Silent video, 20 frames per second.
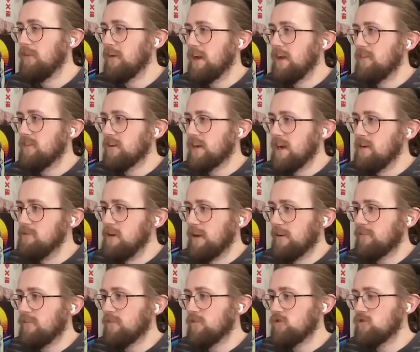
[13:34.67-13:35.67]
think it is a get
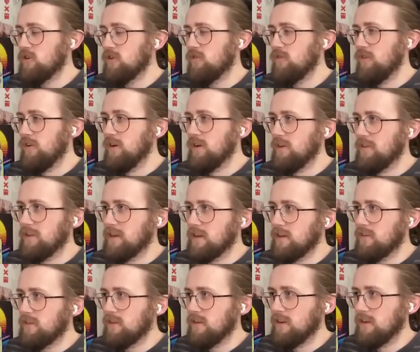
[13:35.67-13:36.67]
wrecked, Christopher. I think
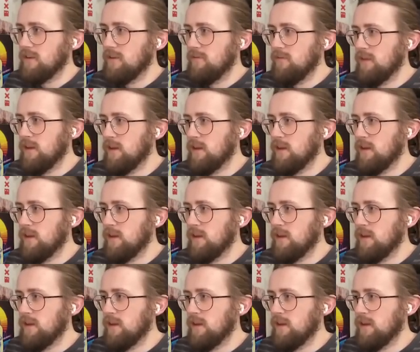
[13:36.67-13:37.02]
it's a...